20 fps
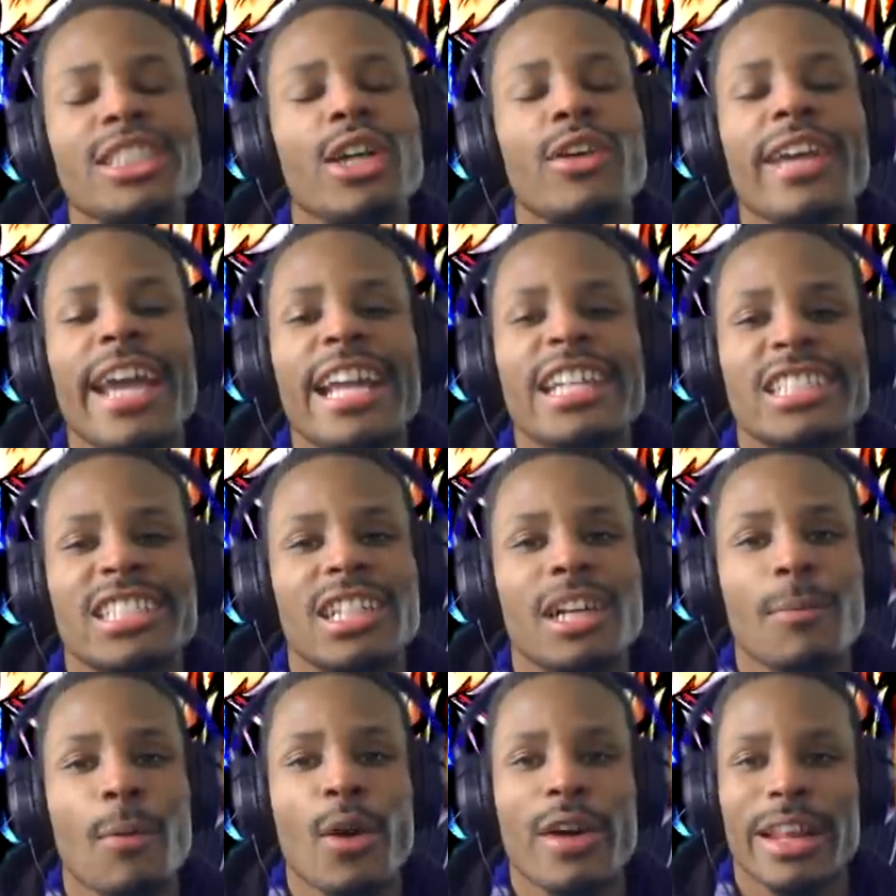to be
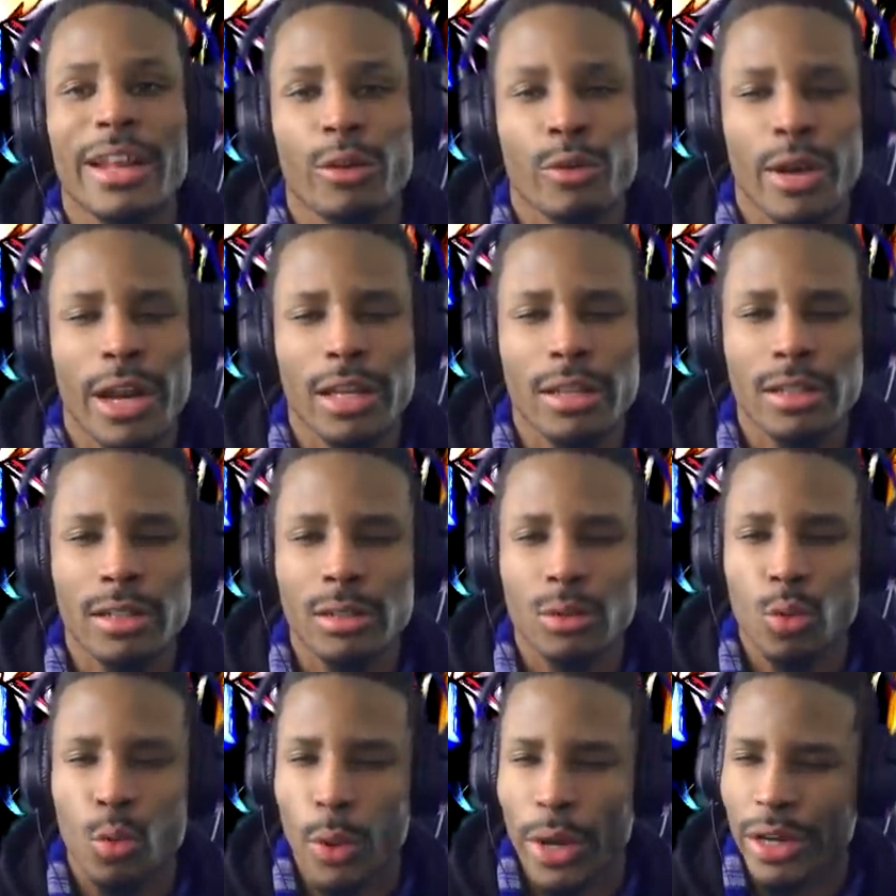showcasing him on a
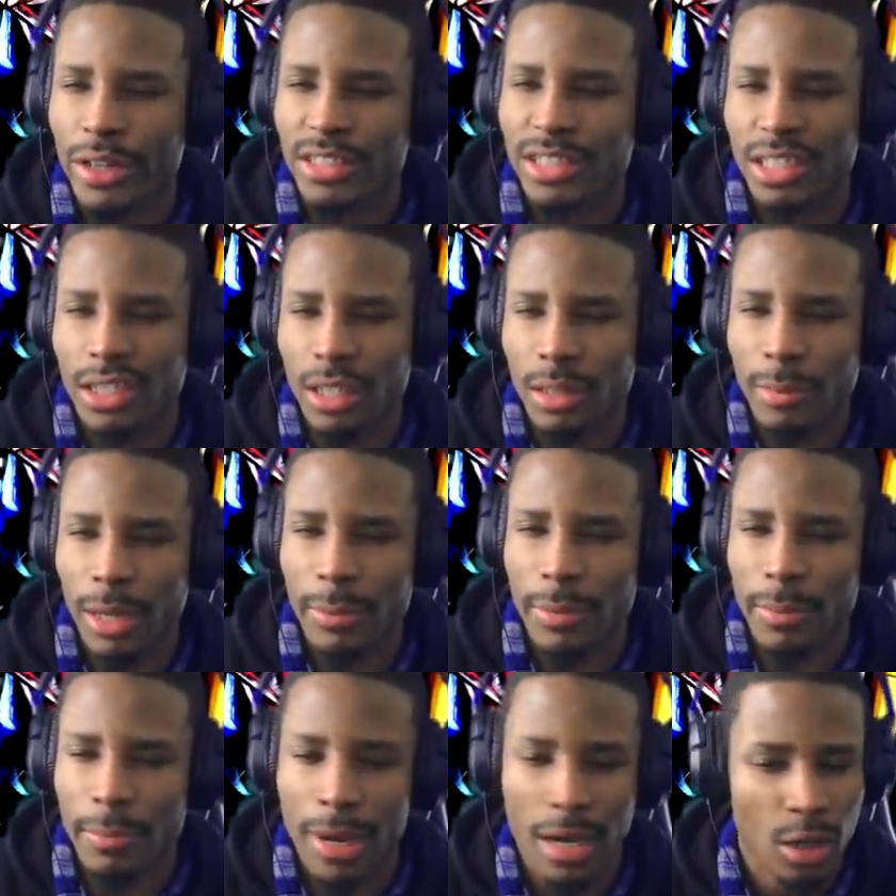rather weird team,
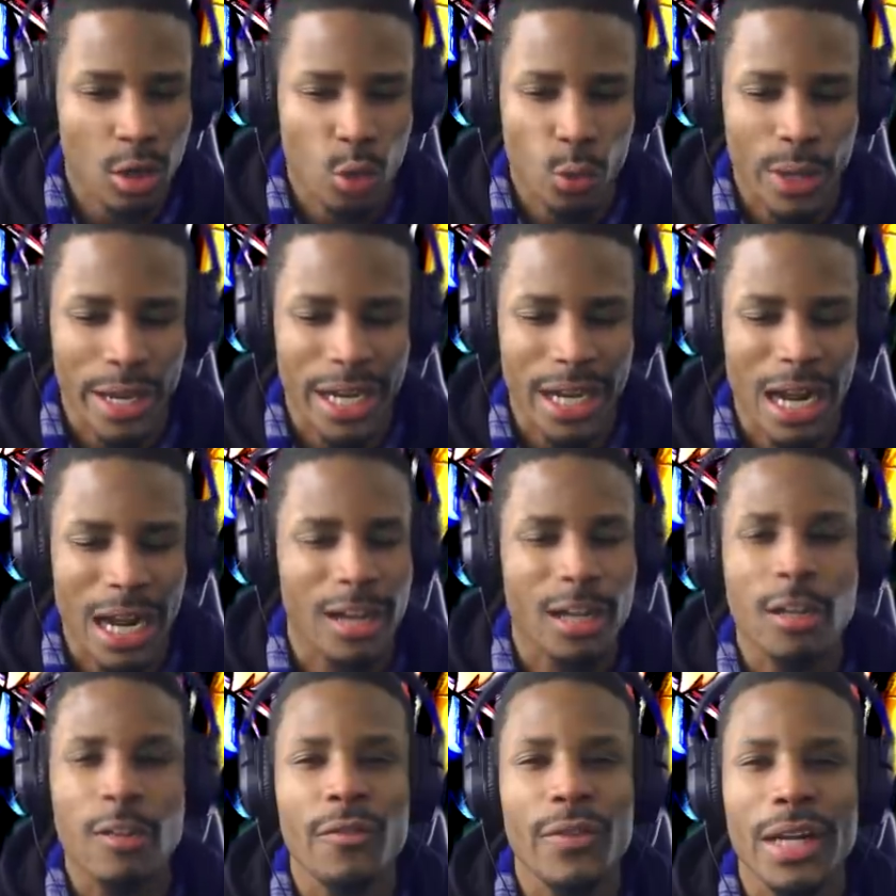maybe Mono Red.
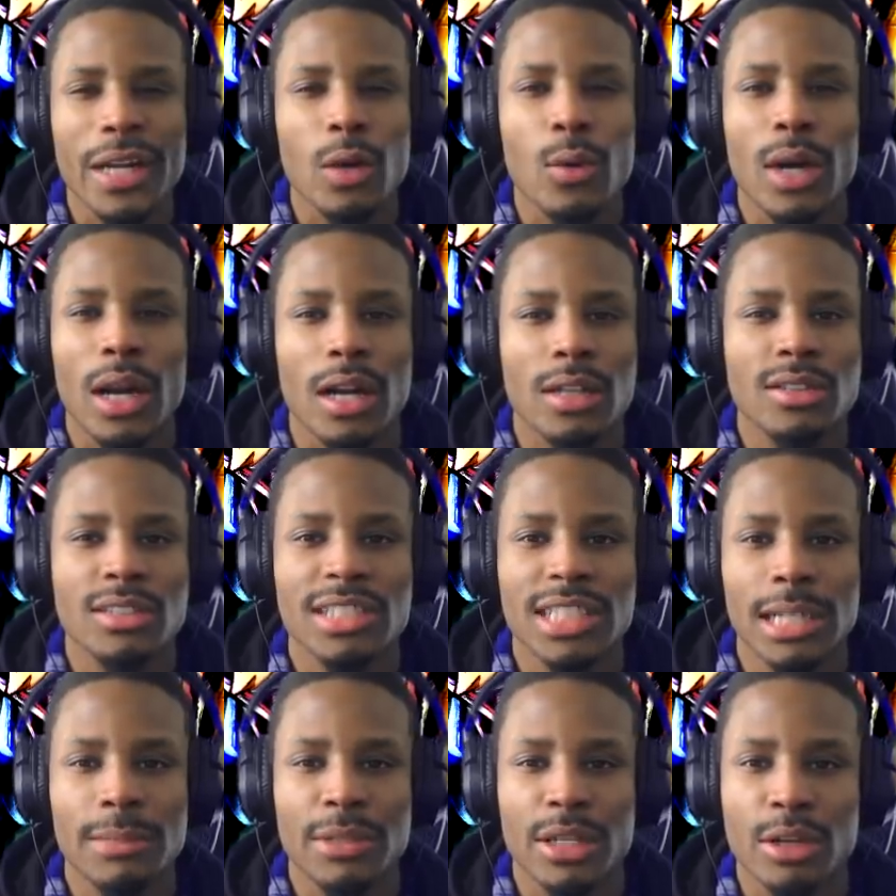I couldn't figure out what
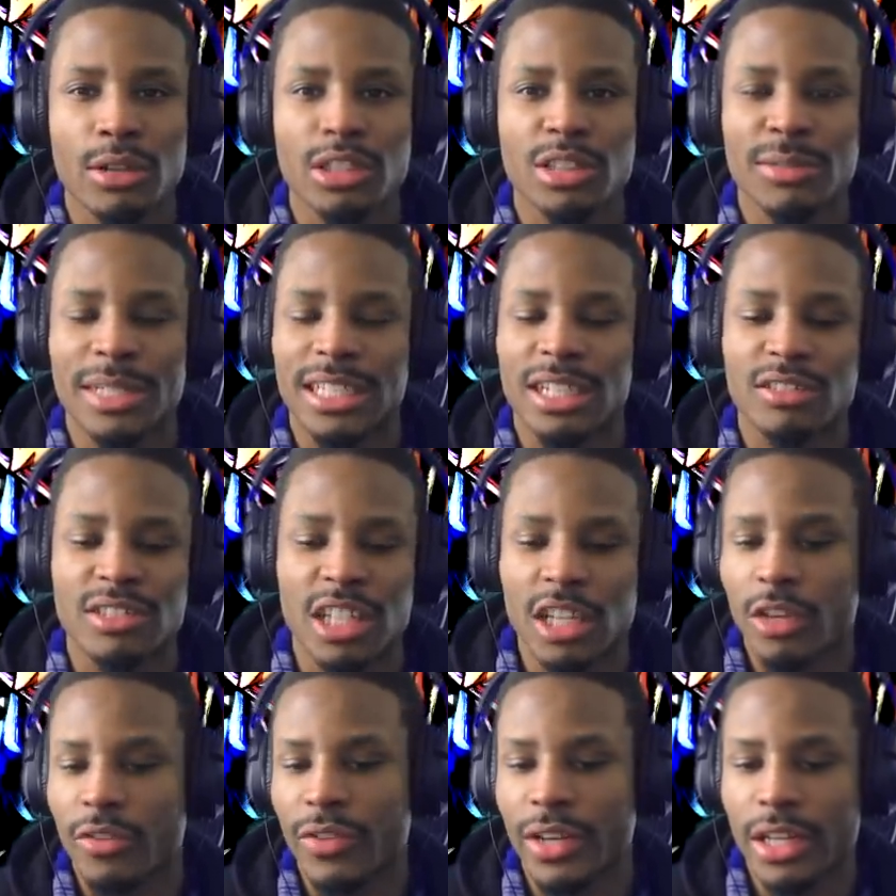other team to use him. I know
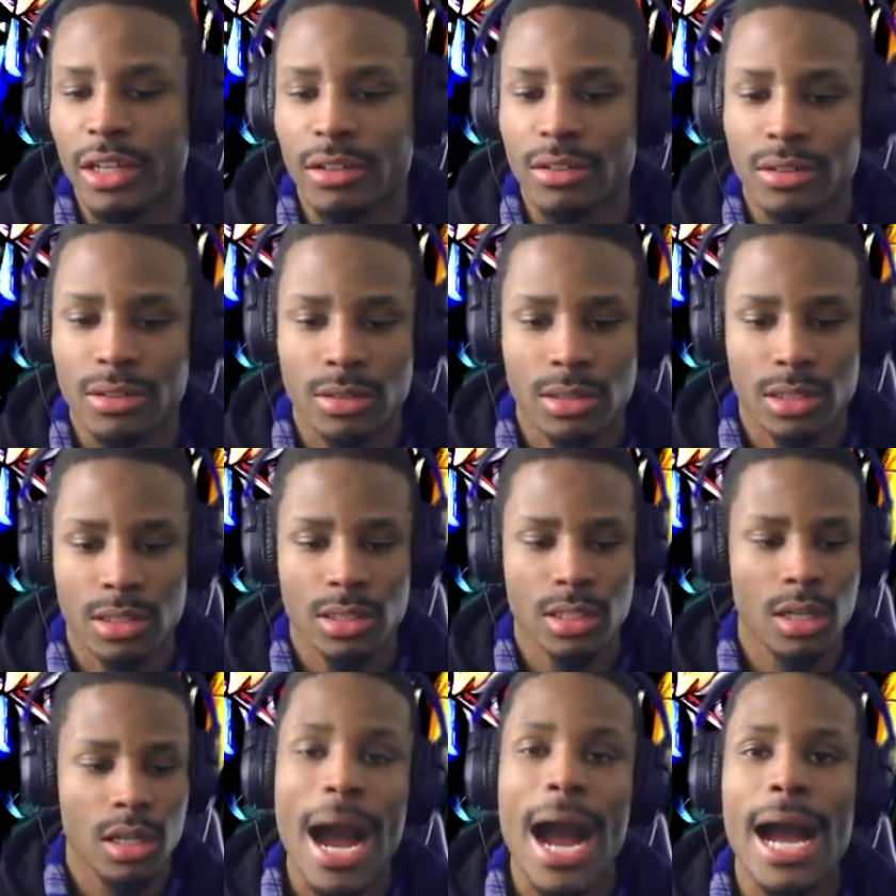D for
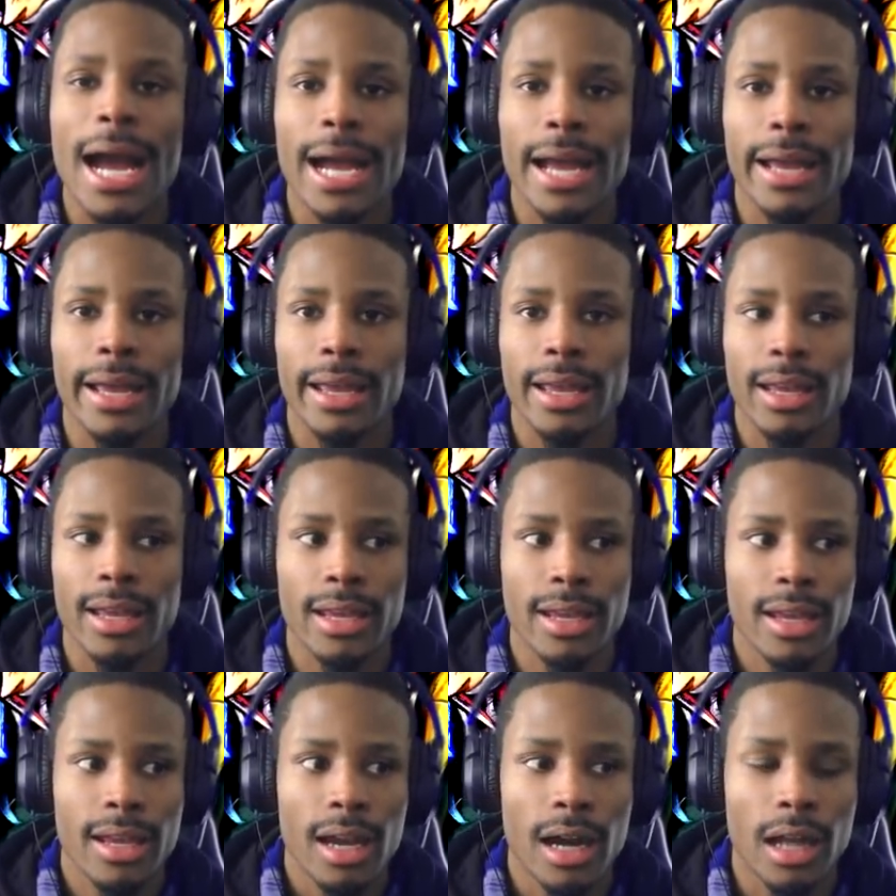used
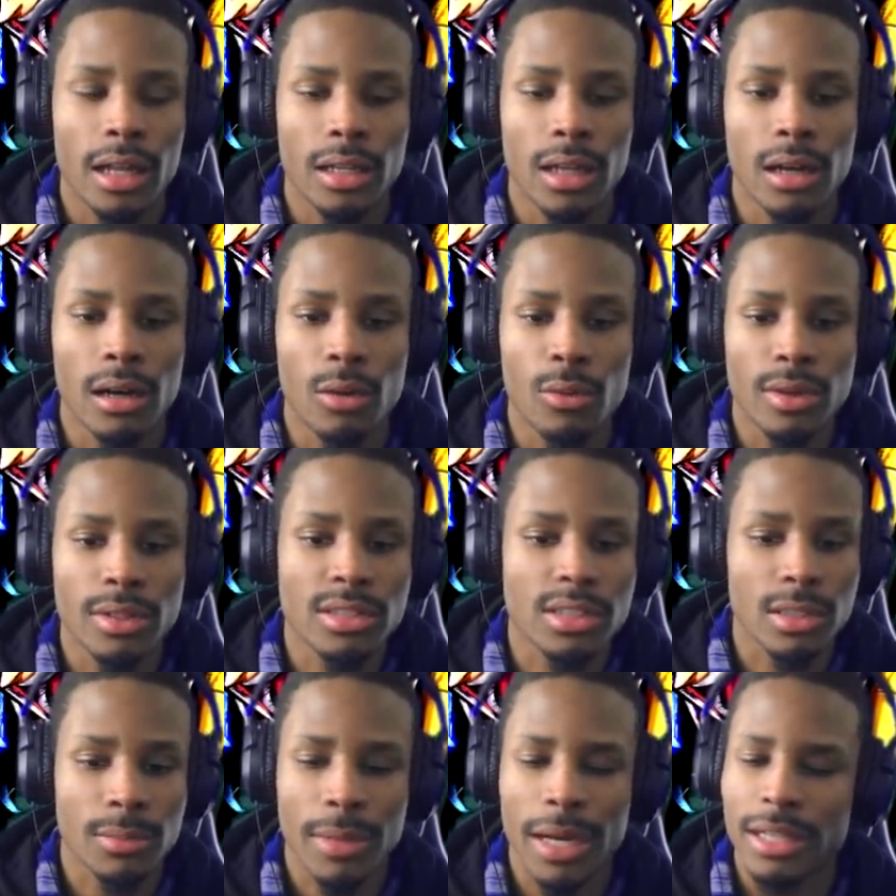my, along
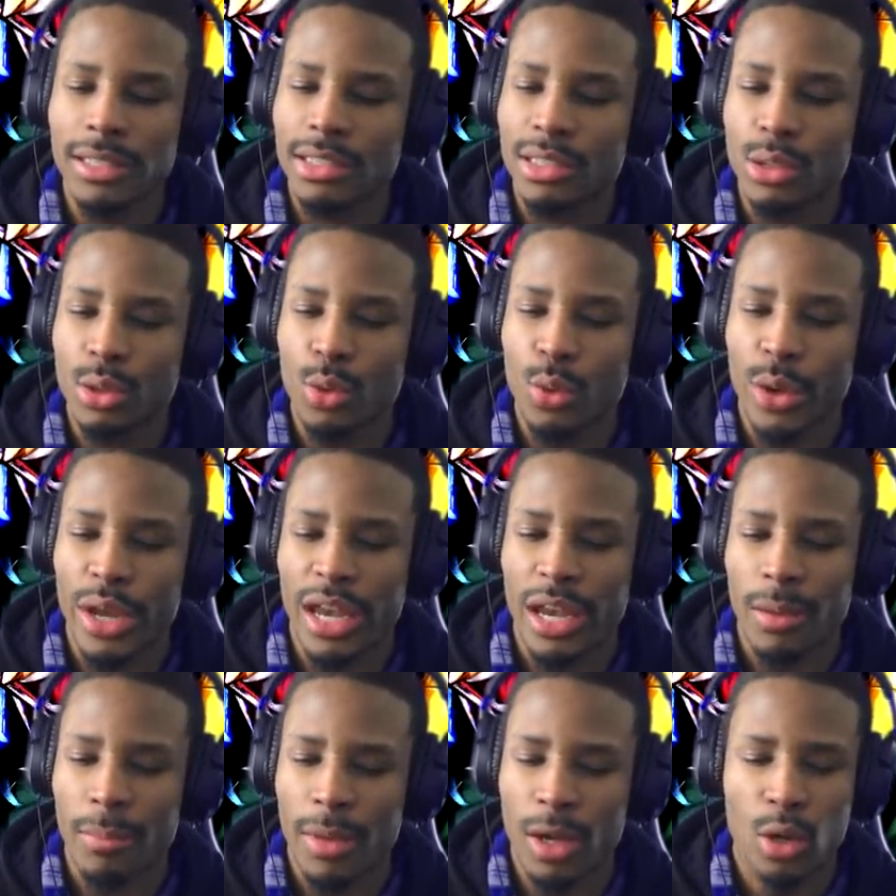with Zamasu
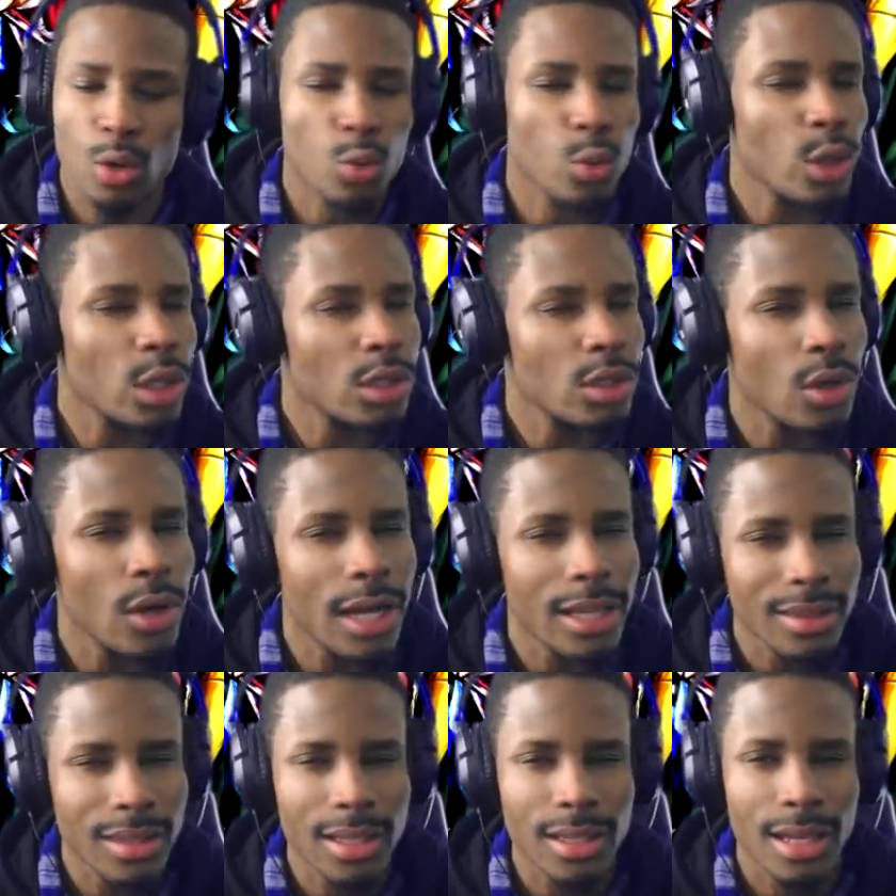and Metal Ruraldo,
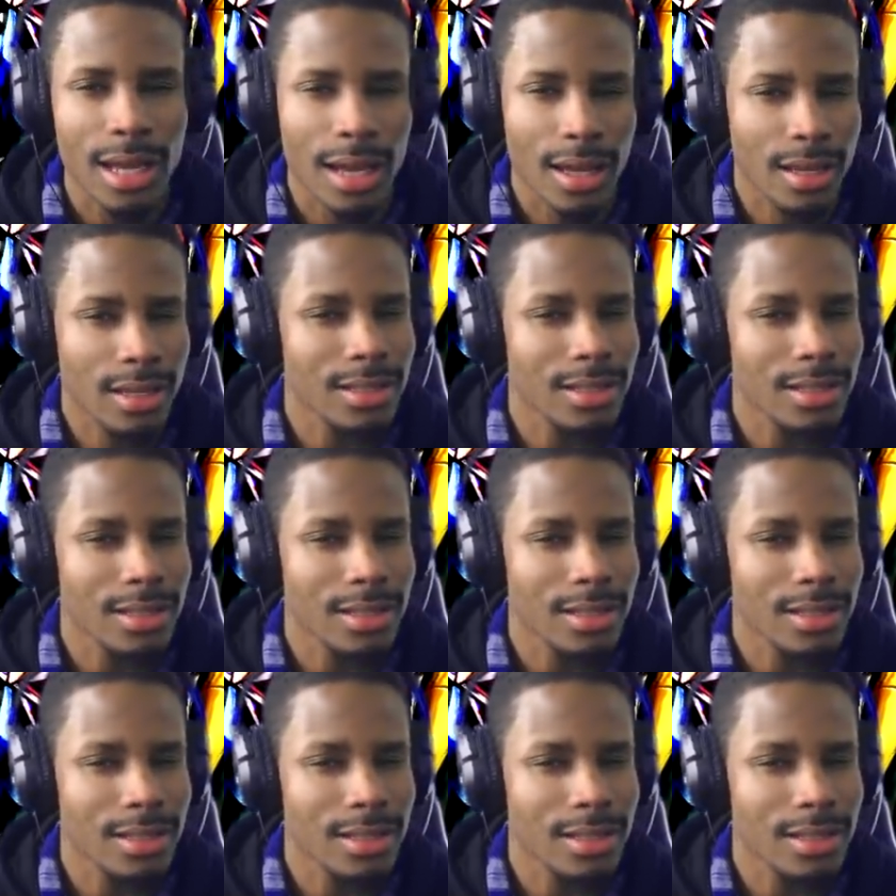I think.